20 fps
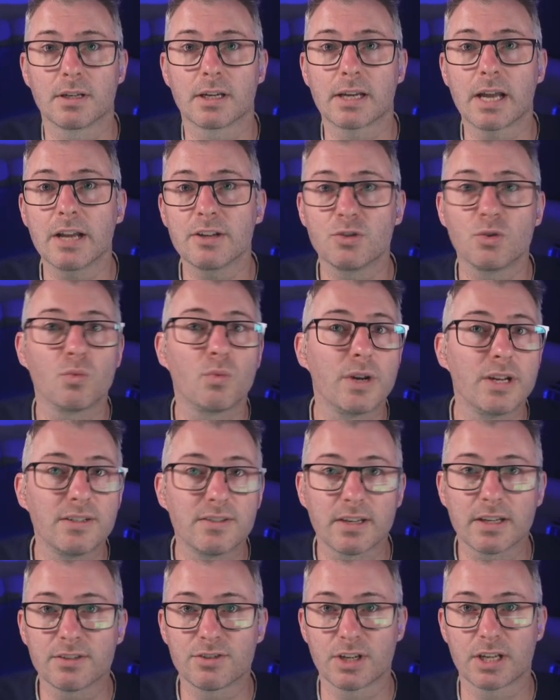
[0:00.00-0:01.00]
occasional
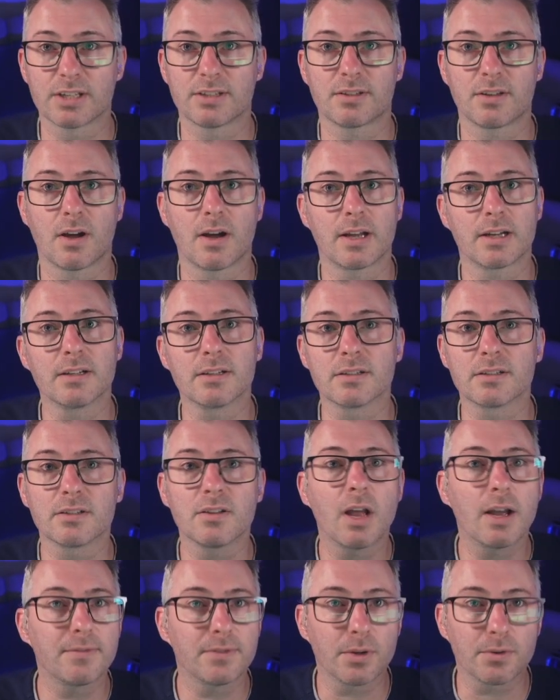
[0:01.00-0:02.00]
wheezing, chest tightness,
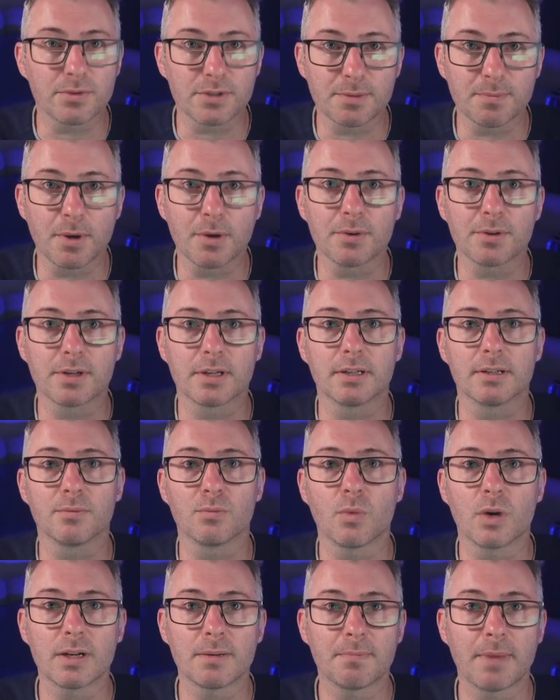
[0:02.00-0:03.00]
lifelong smoker,
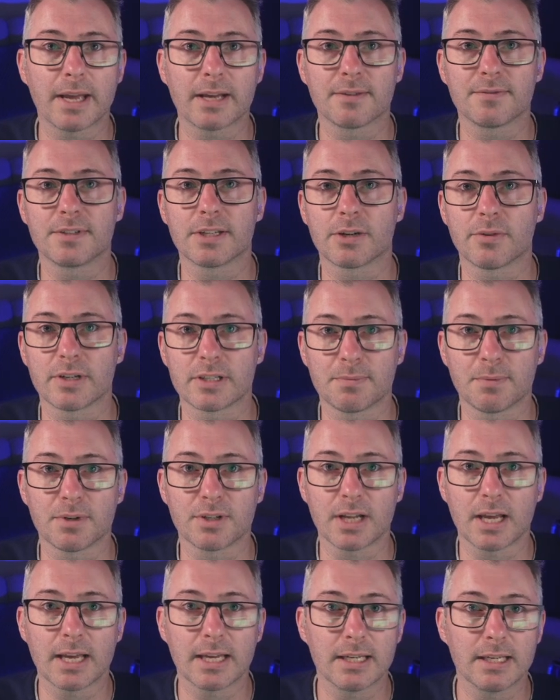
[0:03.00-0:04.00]
1 pack of cigarettes per
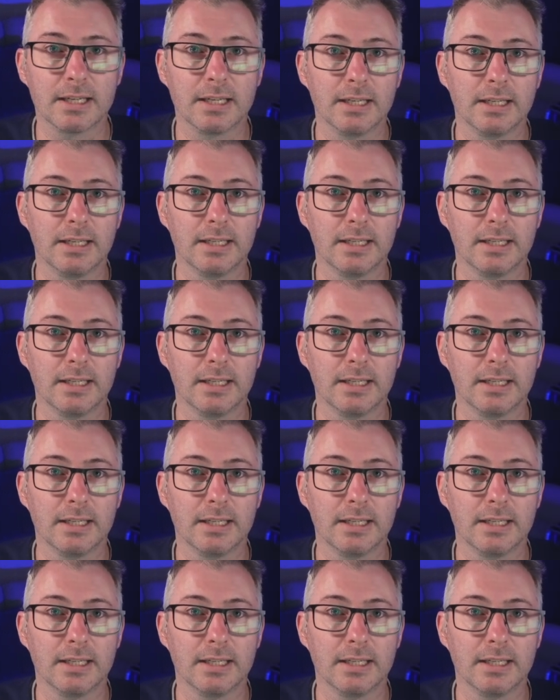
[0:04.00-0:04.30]
day,